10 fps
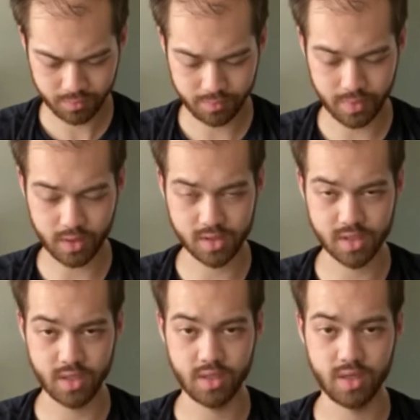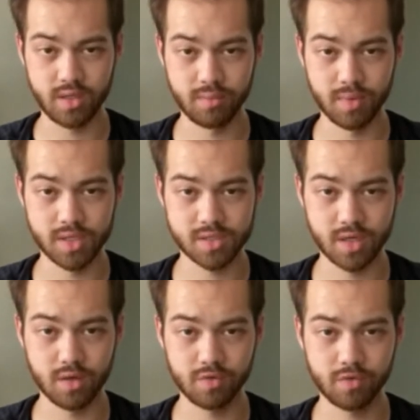because I hated
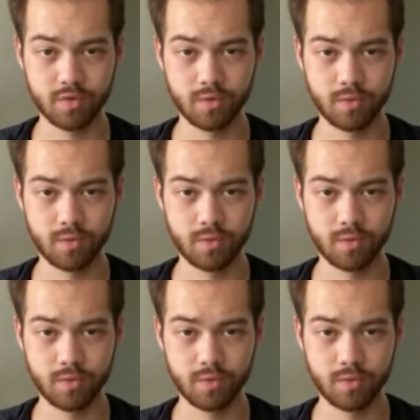myself.